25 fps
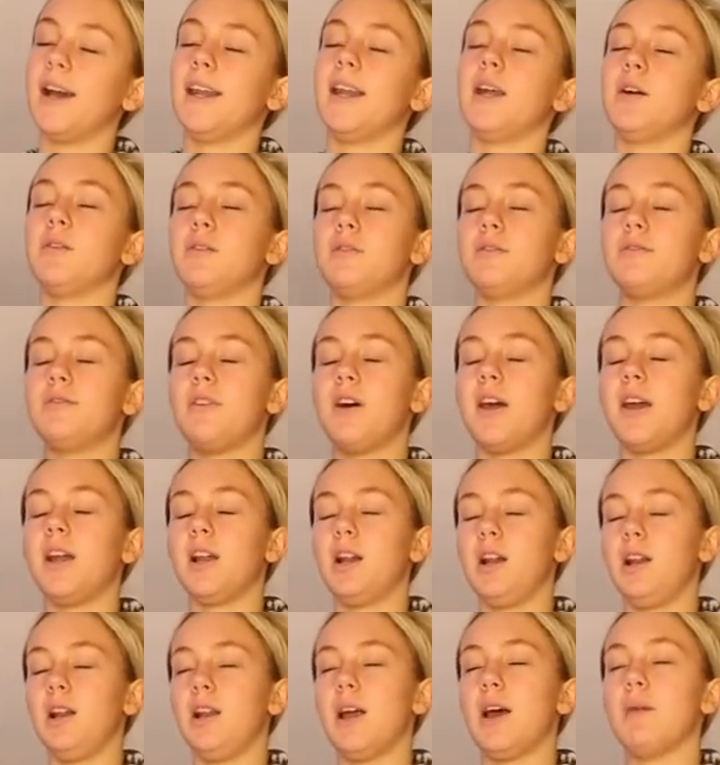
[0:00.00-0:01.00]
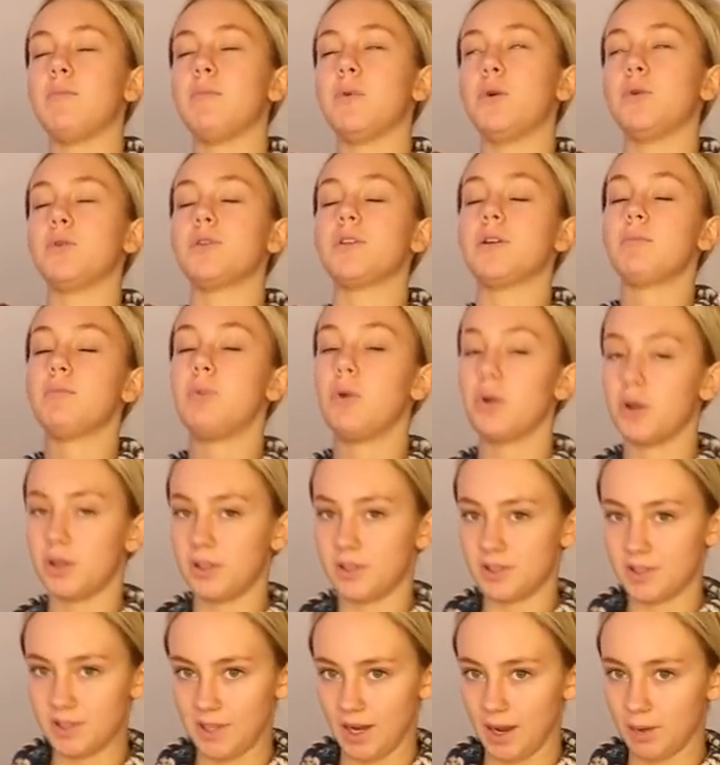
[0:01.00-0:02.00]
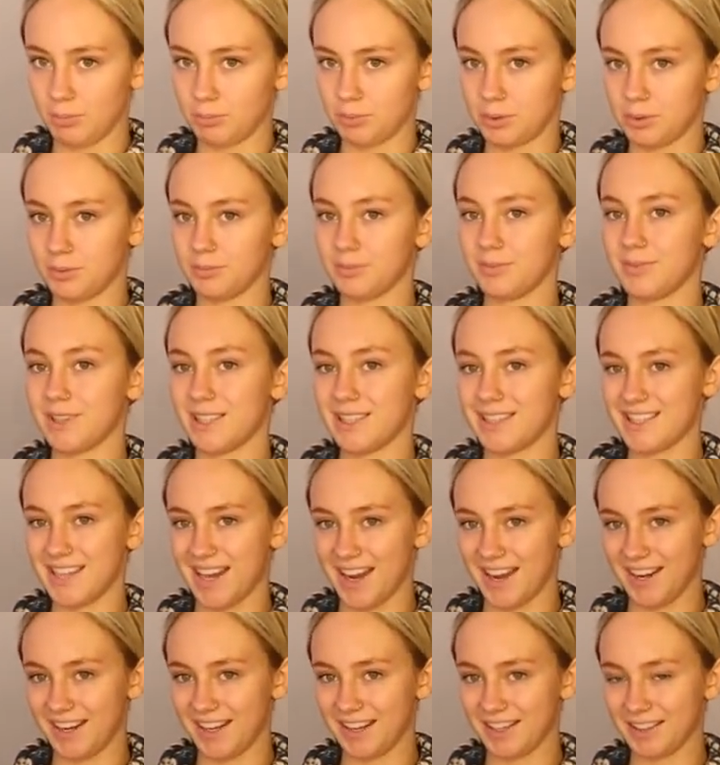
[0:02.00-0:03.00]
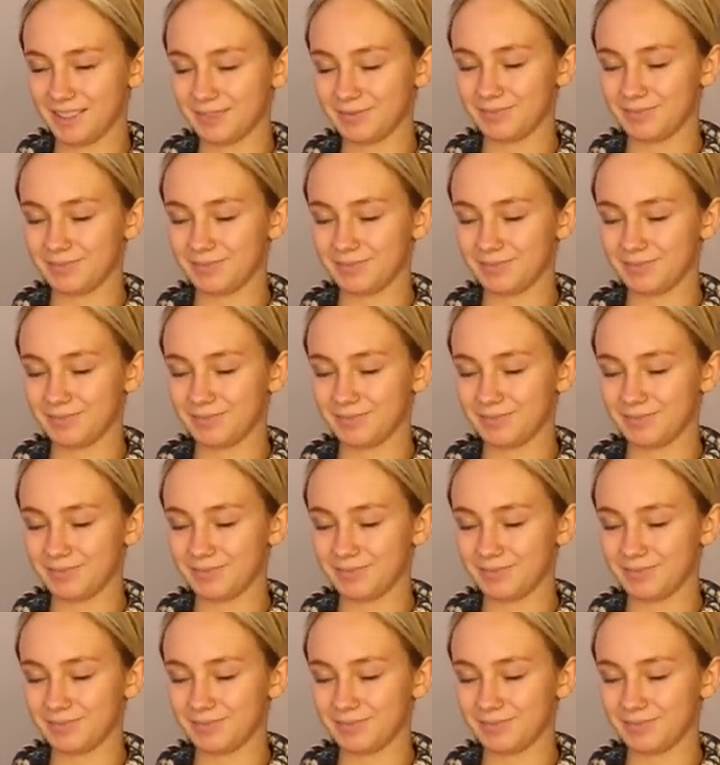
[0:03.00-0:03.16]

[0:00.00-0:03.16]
And now the final and most important step, tanning.